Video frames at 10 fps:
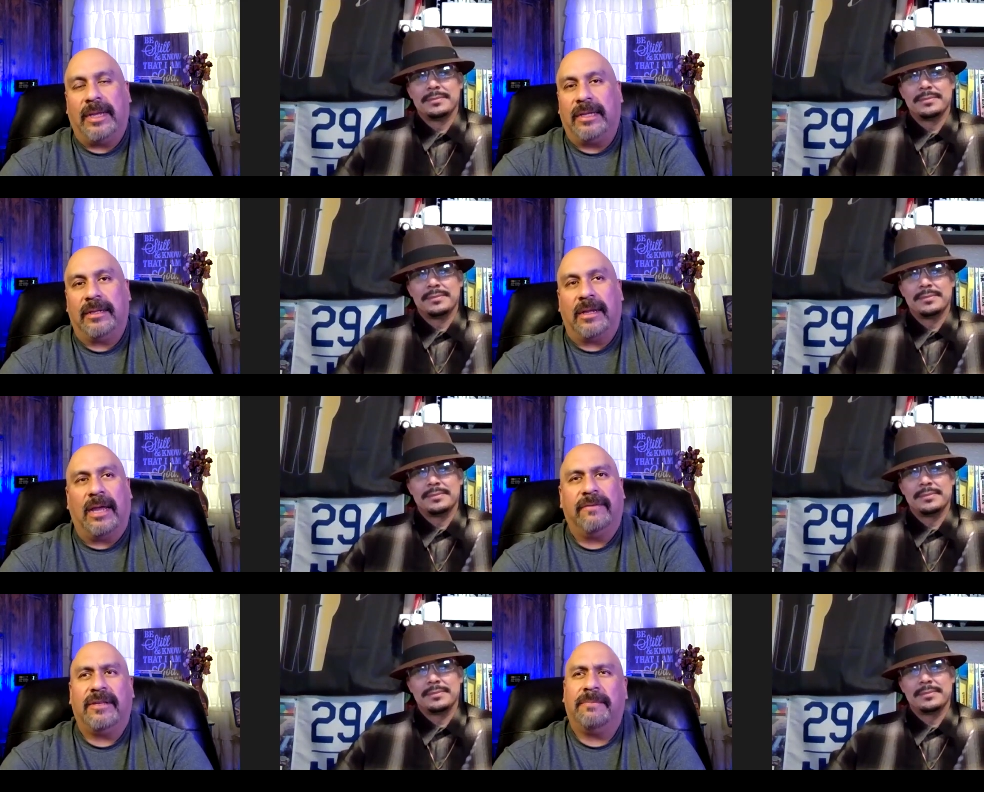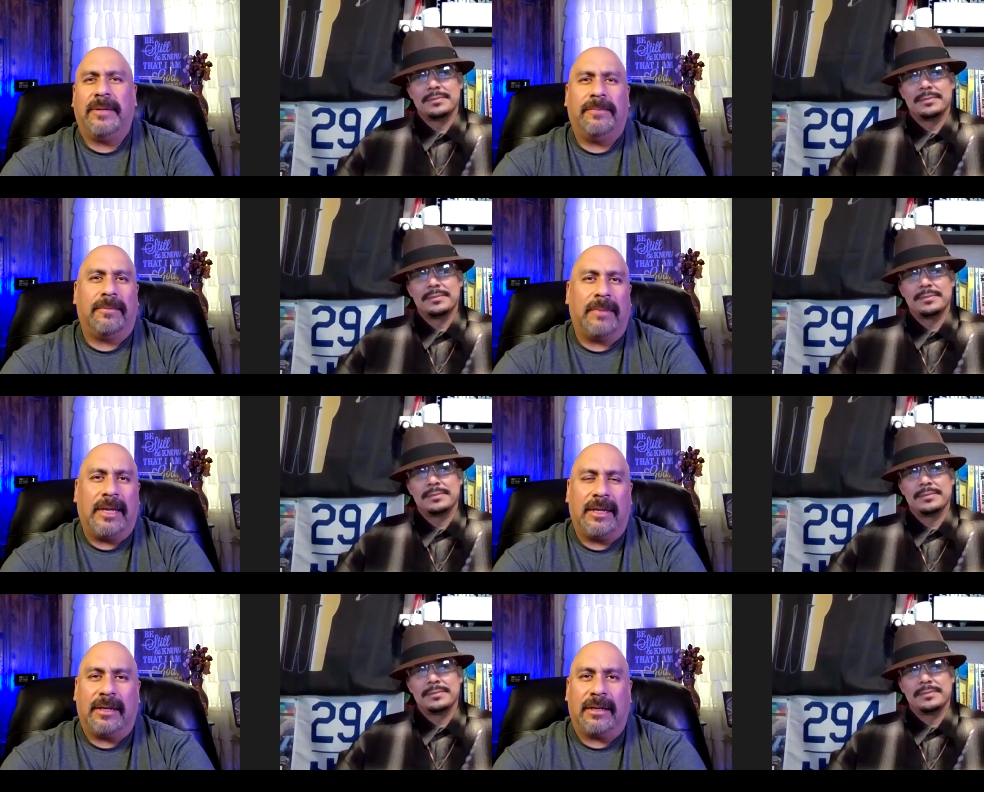Speaker 1: making, I see people
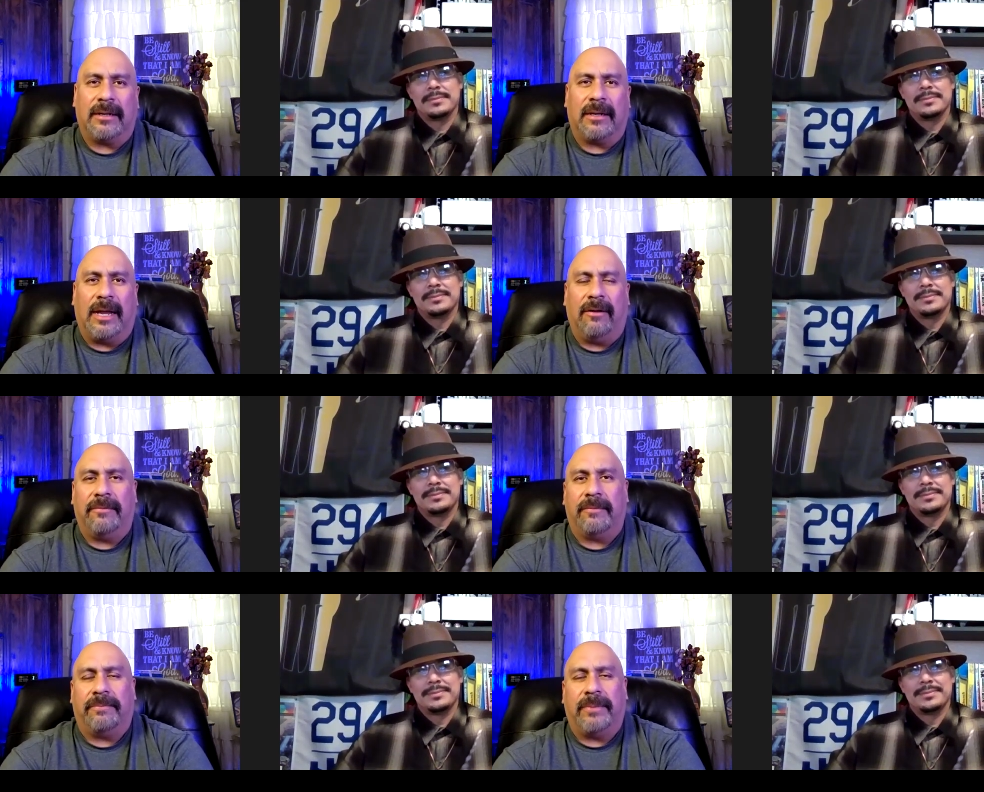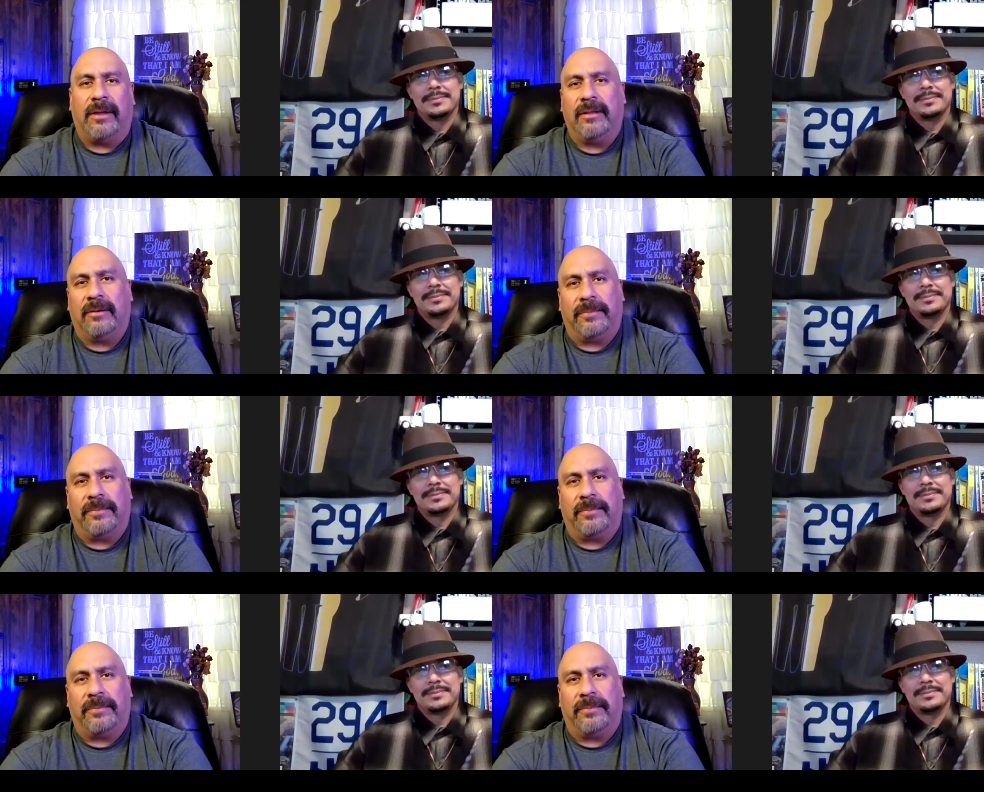make it now beyond their